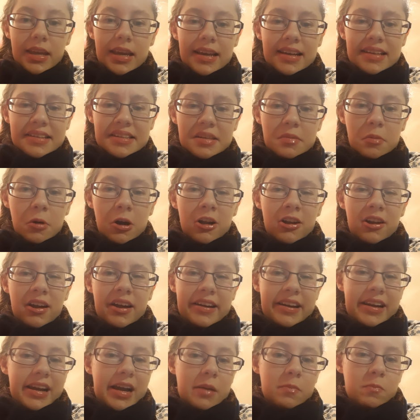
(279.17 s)
it's about
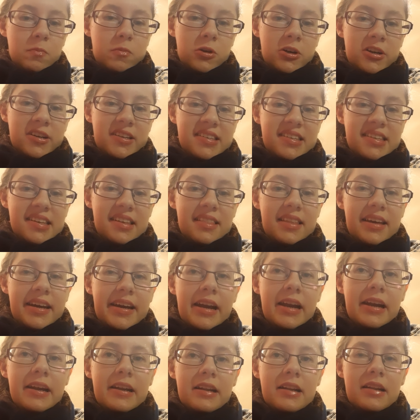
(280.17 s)
like Empress
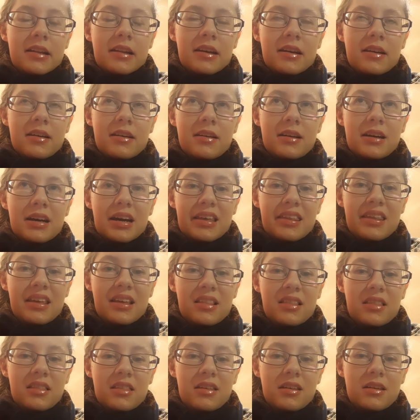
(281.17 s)
Selene. I
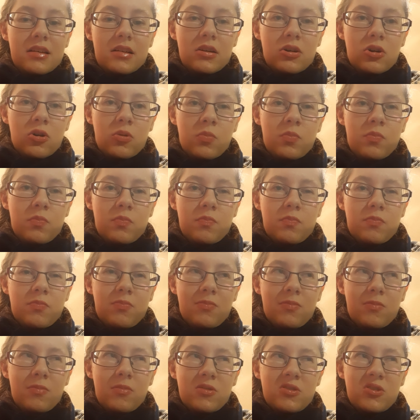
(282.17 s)
think
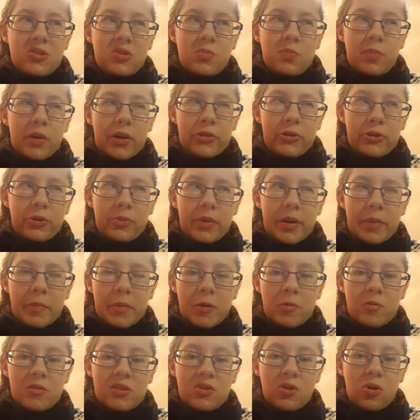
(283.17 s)
her brother
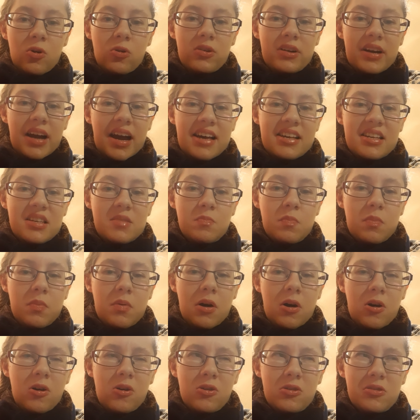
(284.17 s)
maybe was called
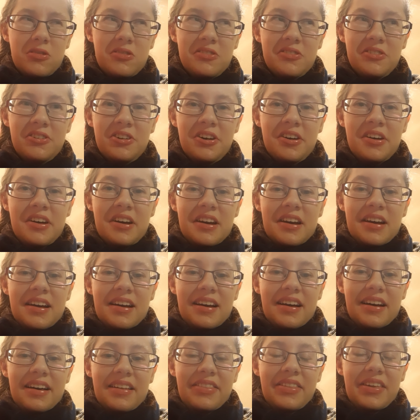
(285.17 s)
Gaspard,
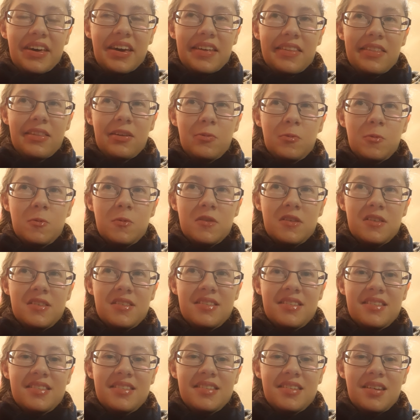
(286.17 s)
and then there was
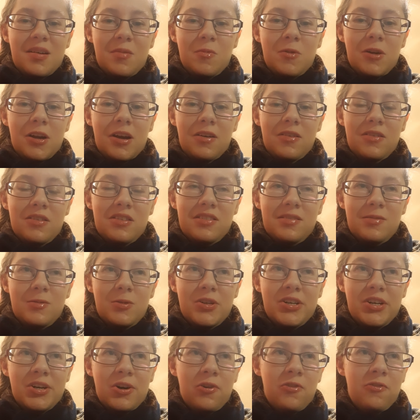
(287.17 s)
someone else, so
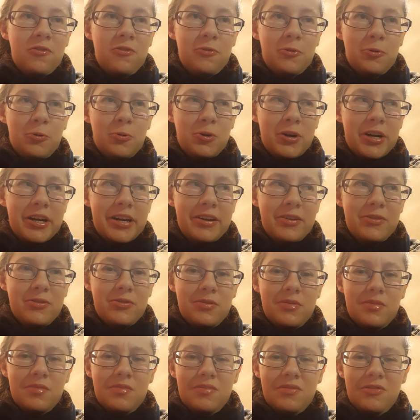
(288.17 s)
she's called Florian
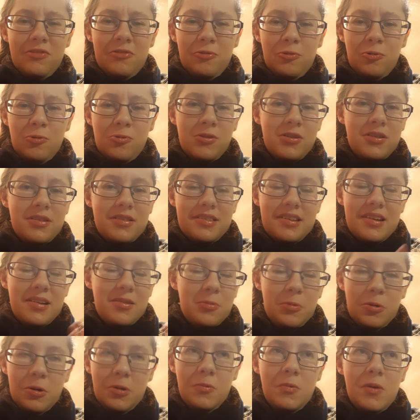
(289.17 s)
or Florence, I
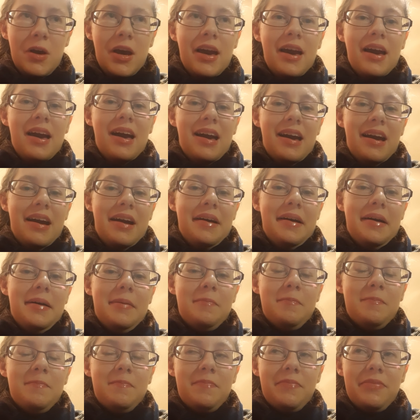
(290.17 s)
don't
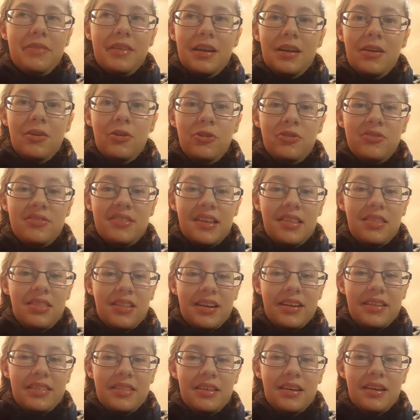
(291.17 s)
know, who's in
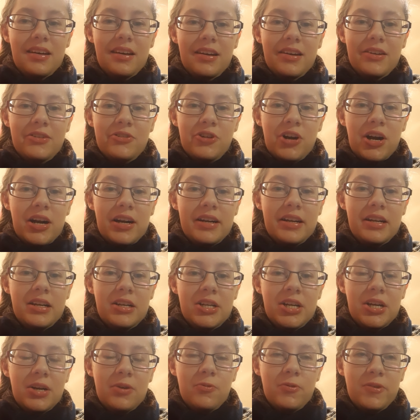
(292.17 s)
like the Dragon
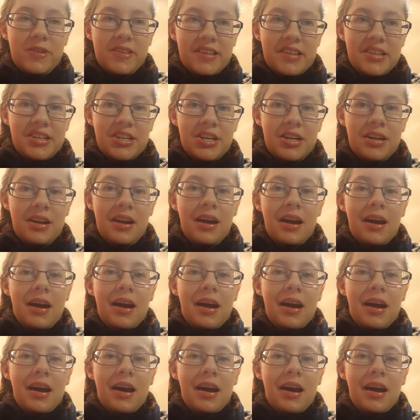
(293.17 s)
Age Inquisition.